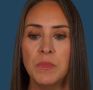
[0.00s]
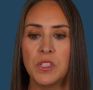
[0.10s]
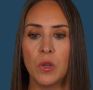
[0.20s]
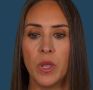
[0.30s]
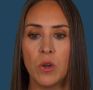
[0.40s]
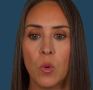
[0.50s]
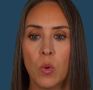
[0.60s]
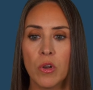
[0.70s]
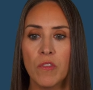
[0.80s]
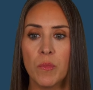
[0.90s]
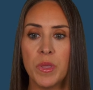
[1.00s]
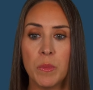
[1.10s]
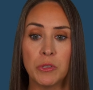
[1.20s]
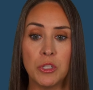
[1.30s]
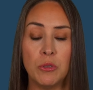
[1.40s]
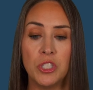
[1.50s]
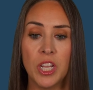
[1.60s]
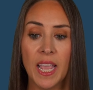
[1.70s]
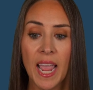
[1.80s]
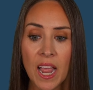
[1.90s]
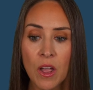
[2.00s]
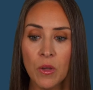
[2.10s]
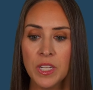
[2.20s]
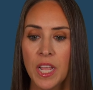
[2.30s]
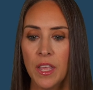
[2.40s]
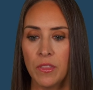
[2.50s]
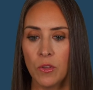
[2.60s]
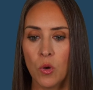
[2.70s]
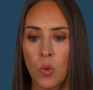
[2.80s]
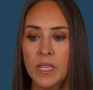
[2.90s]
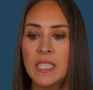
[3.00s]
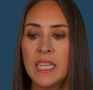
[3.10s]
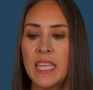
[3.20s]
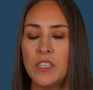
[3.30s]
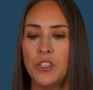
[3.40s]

So in order for people to check out, they're going to need